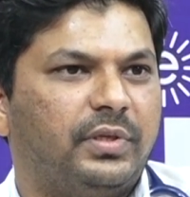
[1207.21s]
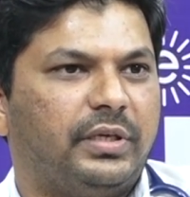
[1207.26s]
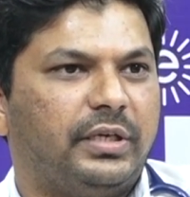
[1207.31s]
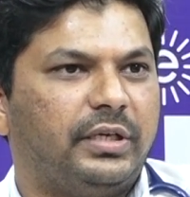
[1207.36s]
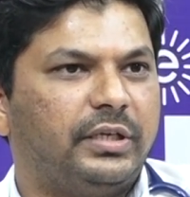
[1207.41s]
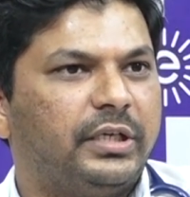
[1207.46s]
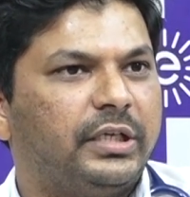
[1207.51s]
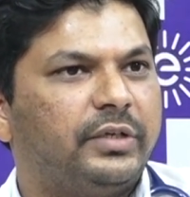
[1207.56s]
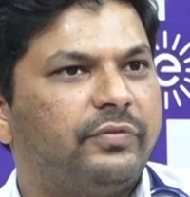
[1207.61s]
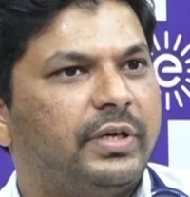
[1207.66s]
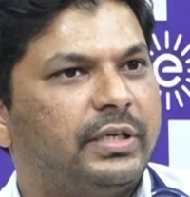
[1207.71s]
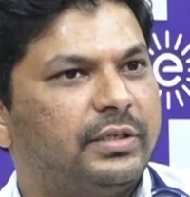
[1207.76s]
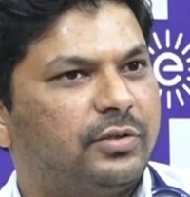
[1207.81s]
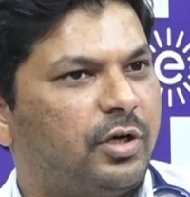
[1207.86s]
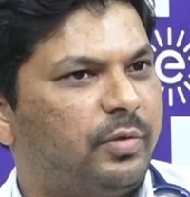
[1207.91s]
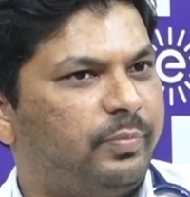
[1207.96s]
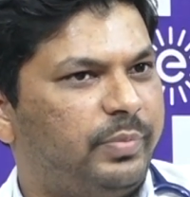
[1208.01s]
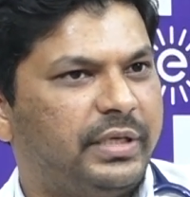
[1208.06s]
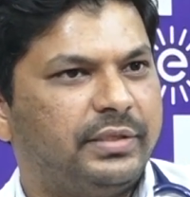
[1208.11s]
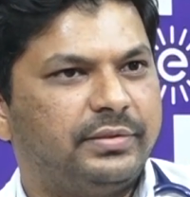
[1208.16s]
It requires
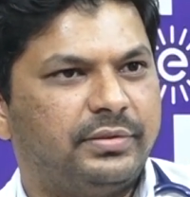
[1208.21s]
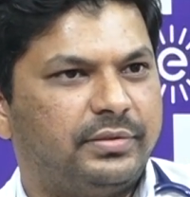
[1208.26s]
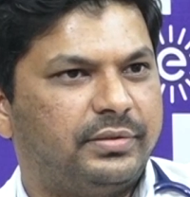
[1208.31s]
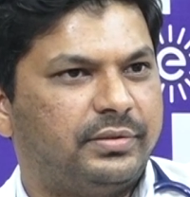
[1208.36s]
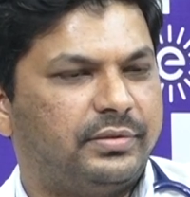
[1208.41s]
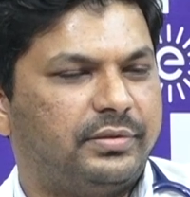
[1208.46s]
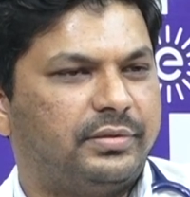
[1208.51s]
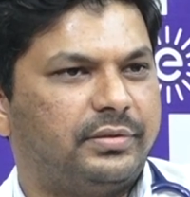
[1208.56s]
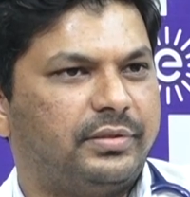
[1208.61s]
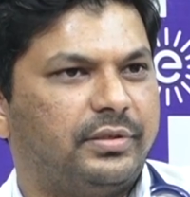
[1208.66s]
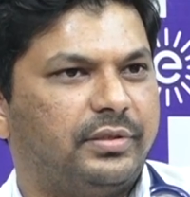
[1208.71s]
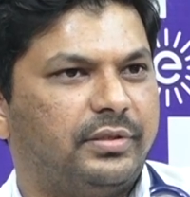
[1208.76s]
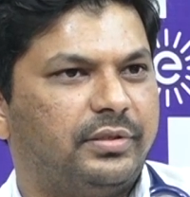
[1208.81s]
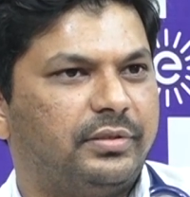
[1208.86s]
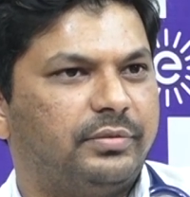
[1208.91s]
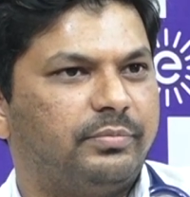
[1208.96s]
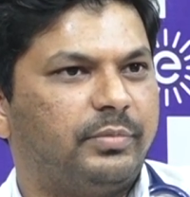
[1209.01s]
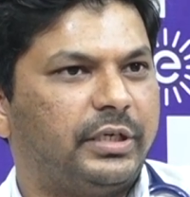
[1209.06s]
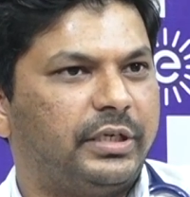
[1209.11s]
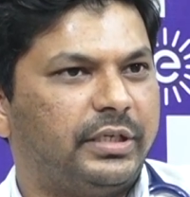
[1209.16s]
complex
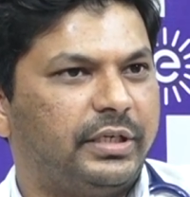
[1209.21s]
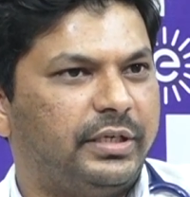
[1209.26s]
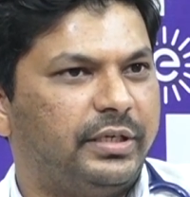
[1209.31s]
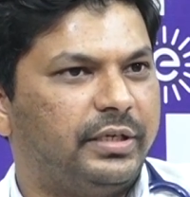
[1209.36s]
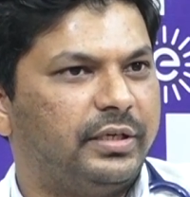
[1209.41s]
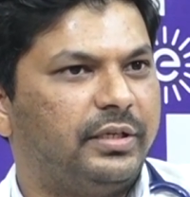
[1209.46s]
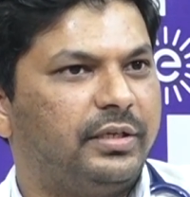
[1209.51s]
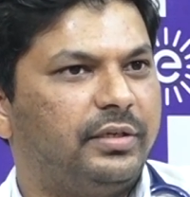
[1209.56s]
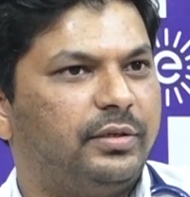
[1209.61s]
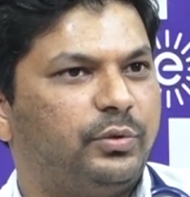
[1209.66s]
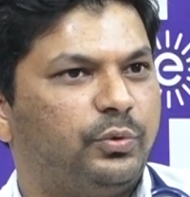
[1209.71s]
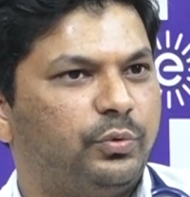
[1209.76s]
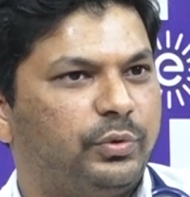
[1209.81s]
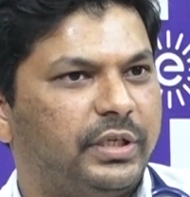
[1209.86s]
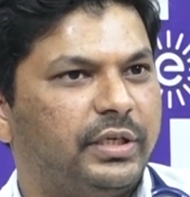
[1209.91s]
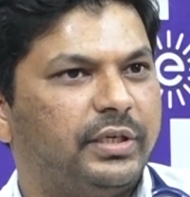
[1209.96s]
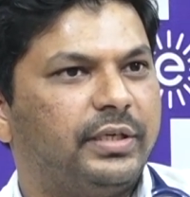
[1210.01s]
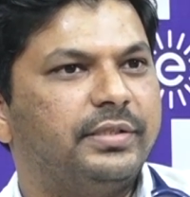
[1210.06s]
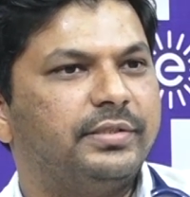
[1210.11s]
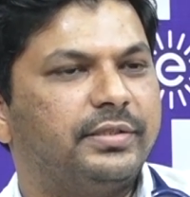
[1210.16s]
material to
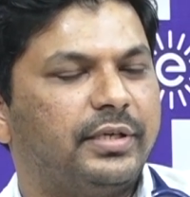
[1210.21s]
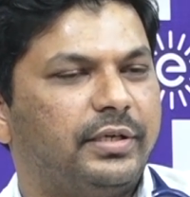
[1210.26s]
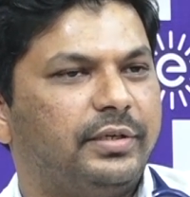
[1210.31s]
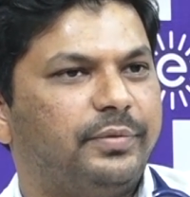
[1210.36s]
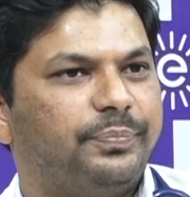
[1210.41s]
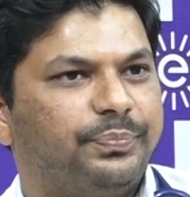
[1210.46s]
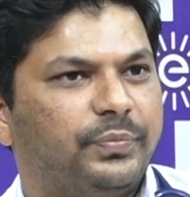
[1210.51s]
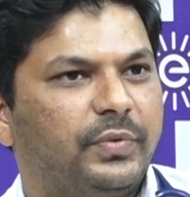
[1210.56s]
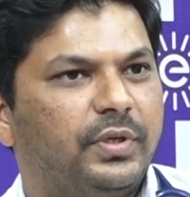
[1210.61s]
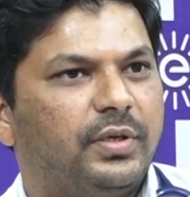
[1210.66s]
take inside.